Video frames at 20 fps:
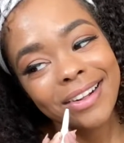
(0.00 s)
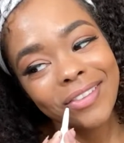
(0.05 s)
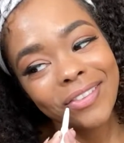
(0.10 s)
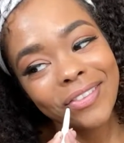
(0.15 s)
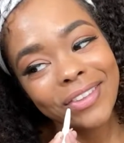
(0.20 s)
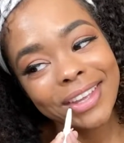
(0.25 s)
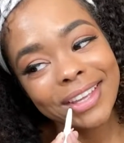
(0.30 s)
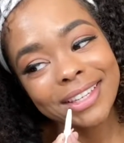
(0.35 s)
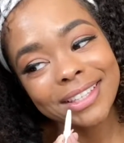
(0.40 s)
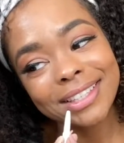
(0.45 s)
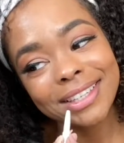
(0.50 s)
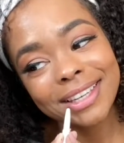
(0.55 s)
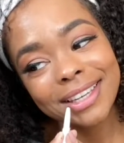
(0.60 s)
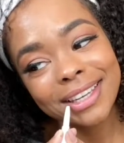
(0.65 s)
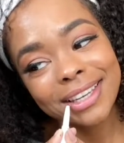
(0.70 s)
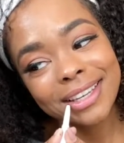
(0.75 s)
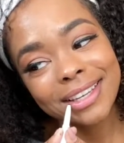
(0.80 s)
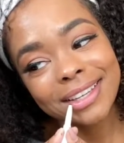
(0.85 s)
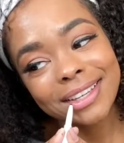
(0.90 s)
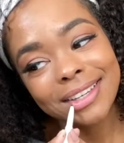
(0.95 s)
This
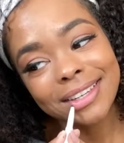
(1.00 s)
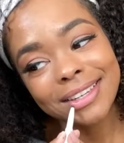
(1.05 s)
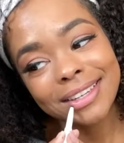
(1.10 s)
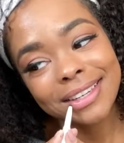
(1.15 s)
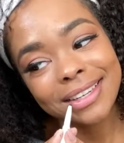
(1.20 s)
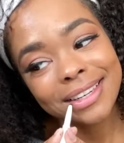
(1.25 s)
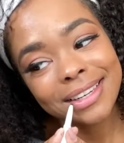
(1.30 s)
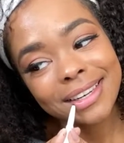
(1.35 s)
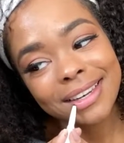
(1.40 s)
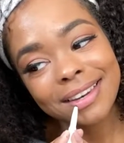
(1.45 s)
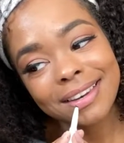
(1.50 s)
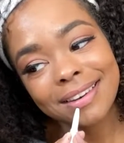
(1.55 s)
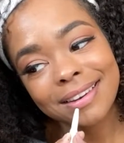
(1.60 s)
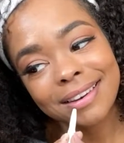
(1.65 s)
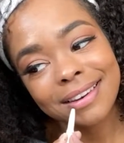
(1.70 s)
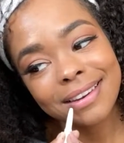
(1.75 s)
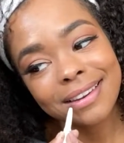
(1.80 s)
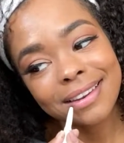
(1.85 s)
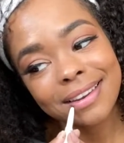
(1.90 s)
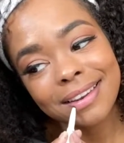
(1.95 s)
is
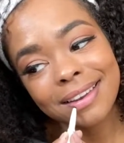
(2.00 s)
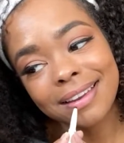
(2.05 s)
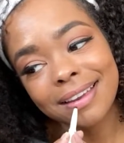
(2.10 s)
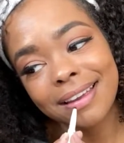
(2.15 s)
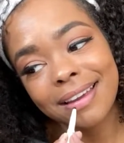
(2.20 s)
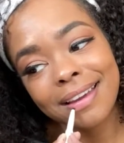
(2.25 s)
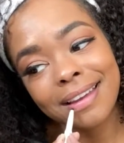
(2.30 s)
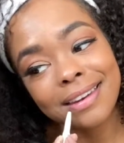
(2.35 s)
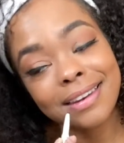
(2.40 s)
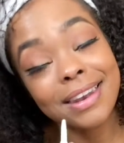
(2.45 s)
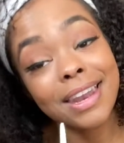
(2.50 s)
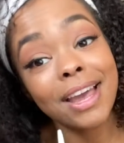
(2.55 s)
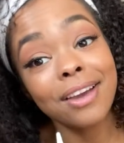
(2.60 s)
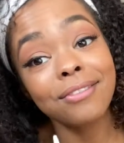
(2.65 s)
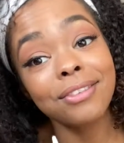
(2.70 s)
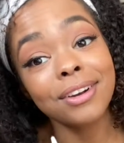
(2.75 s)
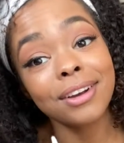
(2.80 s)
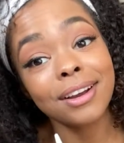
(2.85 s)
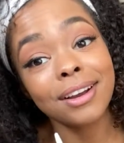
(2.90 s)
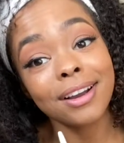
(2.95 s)
a
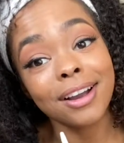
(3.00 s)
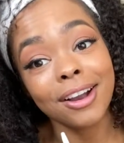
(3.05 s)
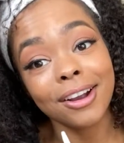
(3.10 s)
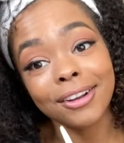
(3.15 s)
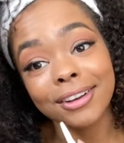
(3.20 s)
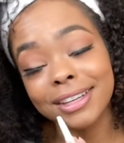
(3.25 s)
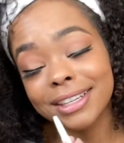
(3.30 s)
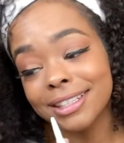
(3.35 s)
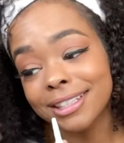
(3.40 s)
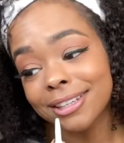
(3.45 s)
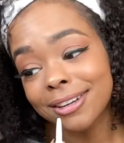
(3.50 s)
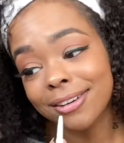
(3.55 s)
never occurrence,